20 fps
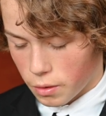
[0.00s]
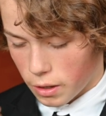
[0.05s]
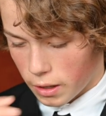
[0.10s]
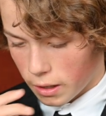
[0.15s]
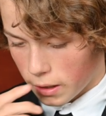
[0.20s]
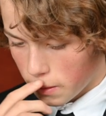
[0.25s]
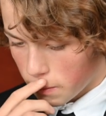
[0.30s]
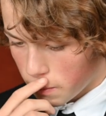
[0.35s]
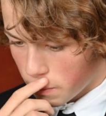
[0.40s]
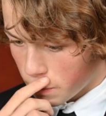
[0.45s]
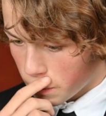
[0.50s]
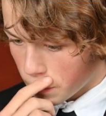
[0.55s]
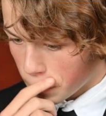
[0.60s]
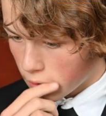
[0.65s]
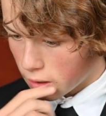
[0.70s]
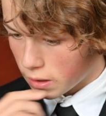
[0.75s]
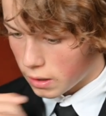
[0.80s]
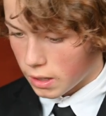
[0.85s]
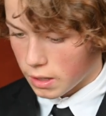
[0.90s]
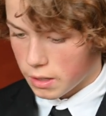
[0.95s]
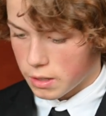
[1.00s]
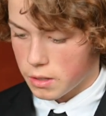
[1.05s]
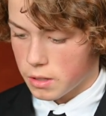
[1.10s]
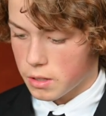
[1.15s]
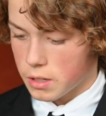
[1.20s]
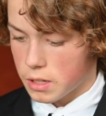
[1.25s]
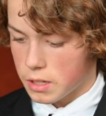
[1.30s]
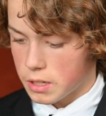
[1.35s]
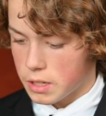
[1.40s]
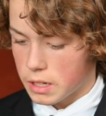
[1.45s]
like class
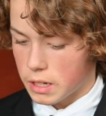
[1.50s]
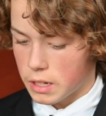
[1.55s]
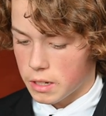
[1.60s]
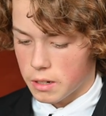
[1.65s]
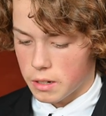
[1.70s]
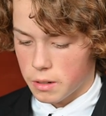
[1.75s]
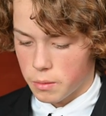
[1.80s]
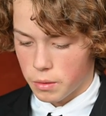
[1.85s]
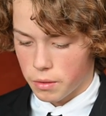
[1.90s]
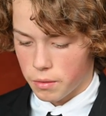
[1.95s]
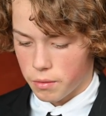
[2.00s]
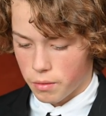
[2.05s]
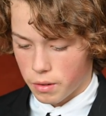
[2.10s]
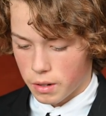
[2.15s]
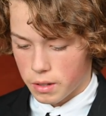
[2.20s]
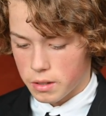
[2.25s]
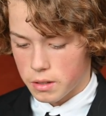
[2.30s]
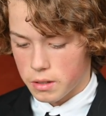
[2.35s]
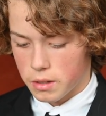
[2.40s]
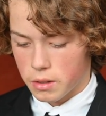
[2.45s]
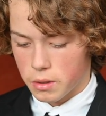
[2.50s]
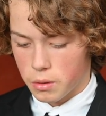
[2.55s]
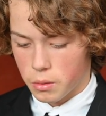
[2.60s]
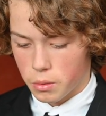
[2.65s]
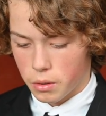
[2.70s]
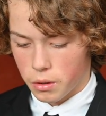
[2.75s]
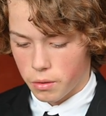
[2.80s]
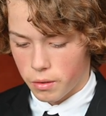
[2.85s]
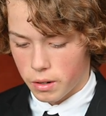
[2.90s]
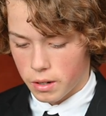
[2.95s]
to sit with friends and
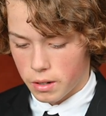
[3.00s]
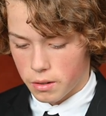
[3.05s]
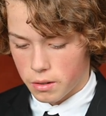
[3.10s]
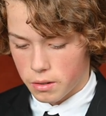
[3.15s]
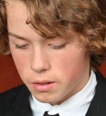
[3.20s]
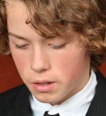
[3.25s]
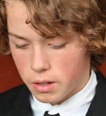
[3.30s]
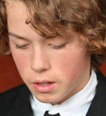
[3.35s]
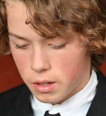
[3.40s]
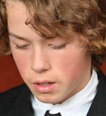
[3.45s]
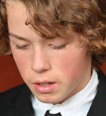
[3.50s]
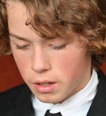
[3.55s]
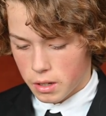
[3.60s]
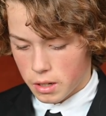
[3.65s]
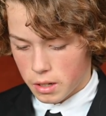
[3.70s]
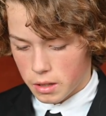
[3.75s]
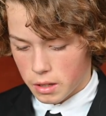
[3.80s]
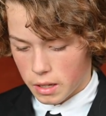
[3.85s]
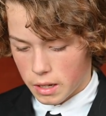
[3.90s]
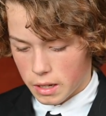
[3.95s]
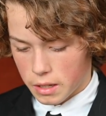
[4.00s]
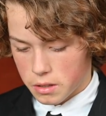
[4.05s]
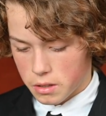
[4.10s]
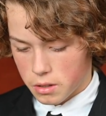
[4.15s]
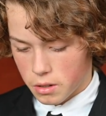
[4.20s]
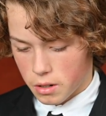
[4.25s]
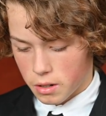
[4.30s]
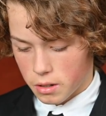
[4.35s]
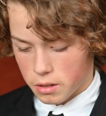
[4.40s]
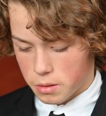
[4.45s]
talk around and the
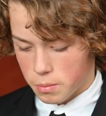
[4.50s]
outside